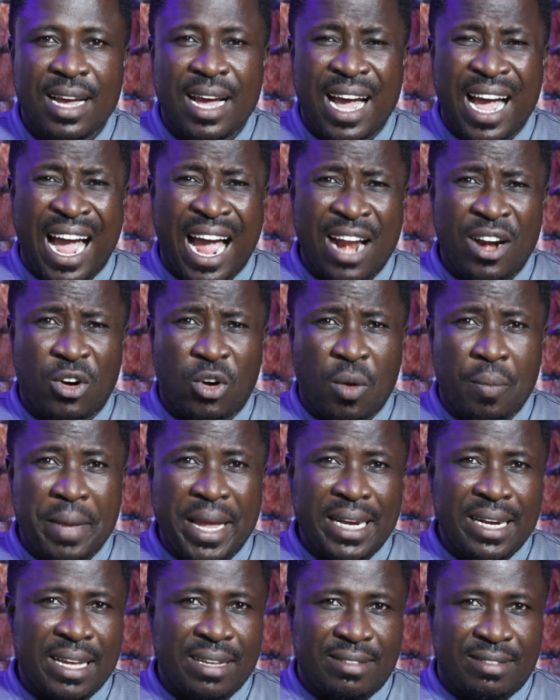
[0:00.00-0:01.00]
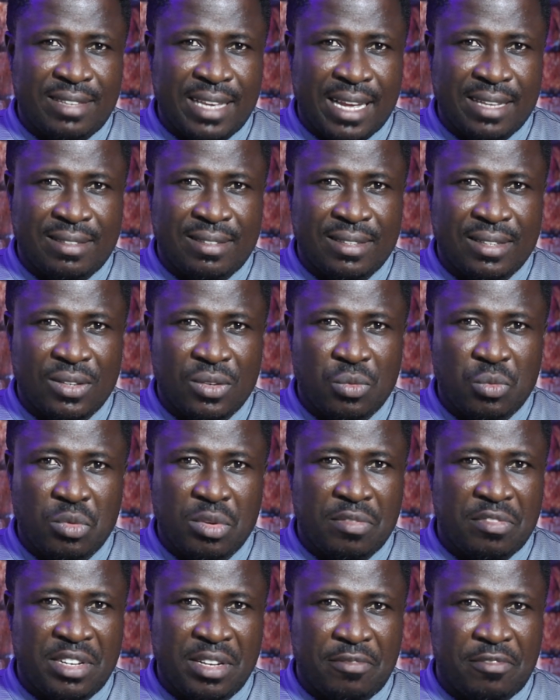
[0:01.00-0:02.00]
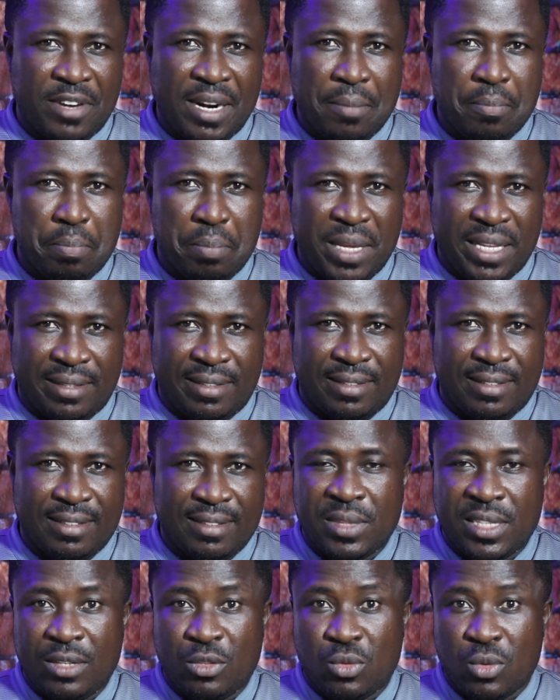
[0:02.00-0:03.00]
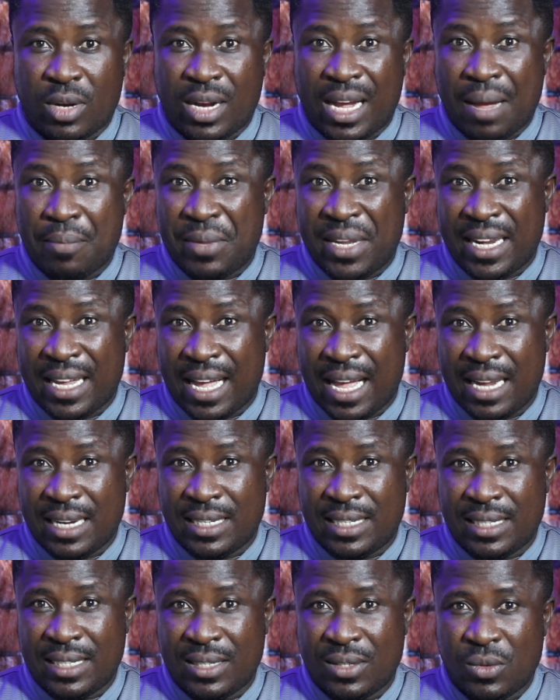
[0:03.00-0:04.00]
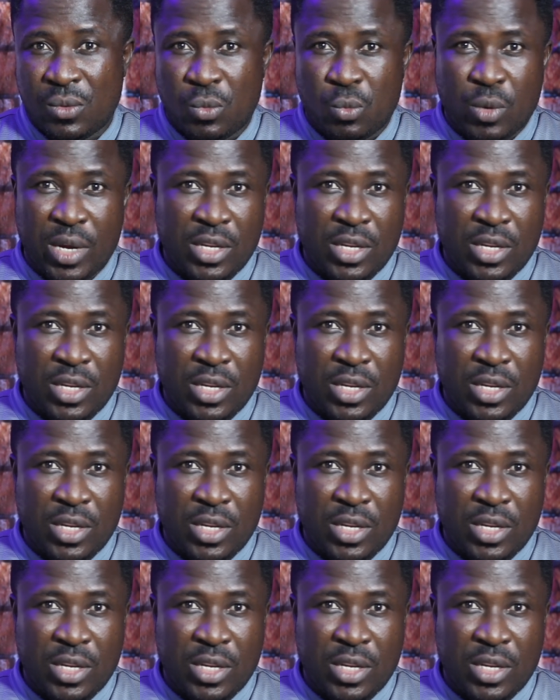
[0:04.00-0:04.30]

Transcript: I recommend a set with different bits. This will come in handy when